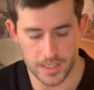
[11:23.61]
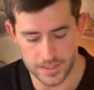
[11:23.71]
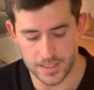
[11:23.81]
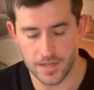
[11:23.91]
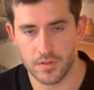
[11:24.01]
and
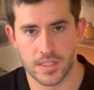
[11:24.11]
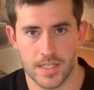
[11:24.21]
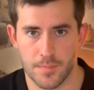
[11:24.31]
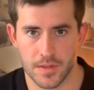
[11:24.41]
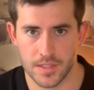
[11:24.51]
did every
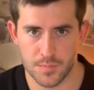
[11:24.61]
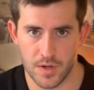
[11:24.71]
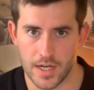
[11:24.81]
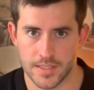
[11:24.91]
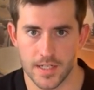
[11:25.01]
step in this
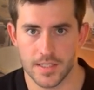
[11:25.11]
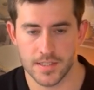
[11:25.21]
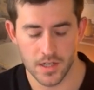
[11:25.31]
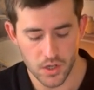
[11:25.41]
process.